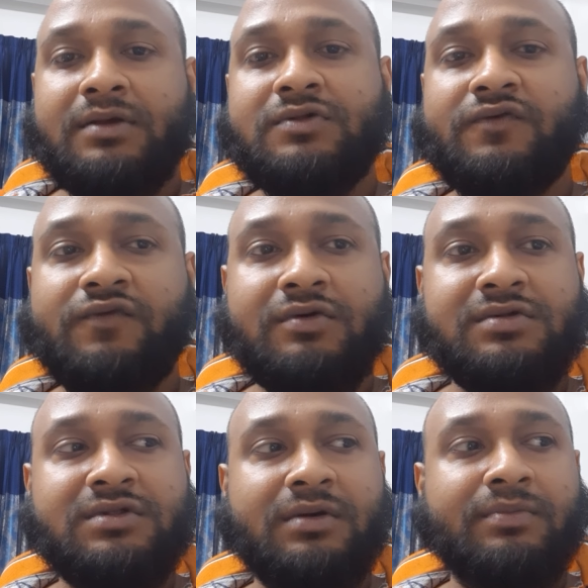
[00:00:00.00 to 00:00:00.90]
So for
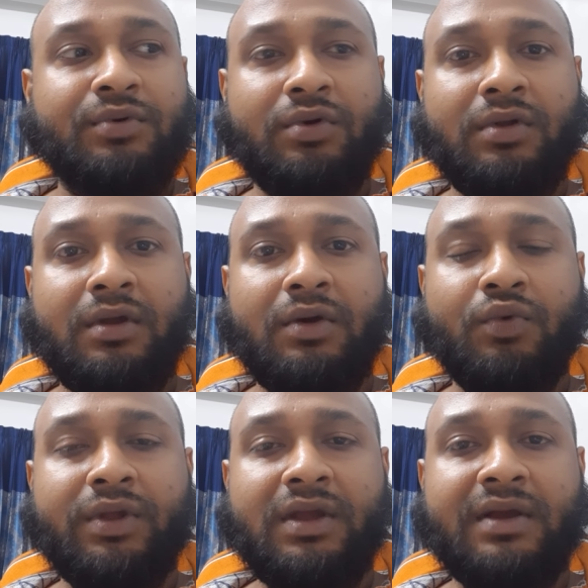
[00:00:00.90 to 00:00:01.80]
example,
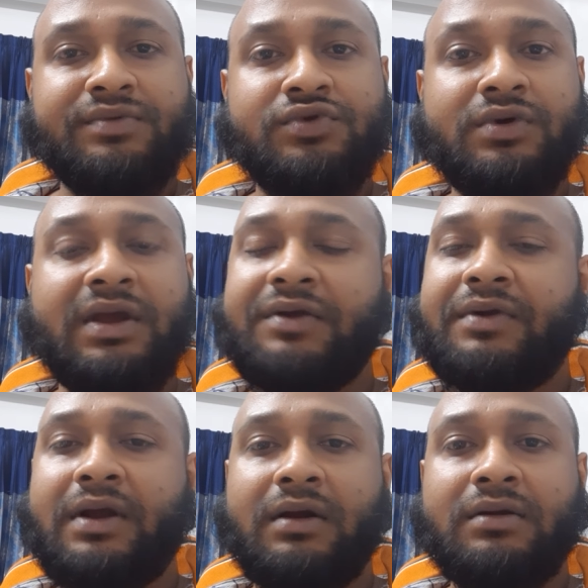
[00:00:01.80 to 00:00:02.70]
when it comes to
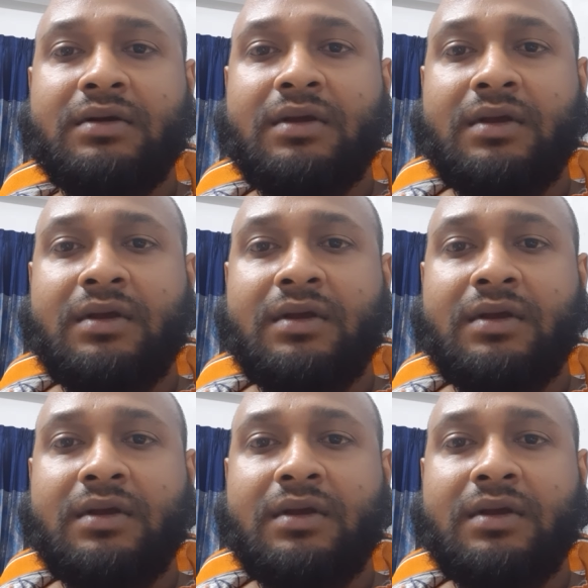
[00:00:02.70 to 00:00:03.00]
career,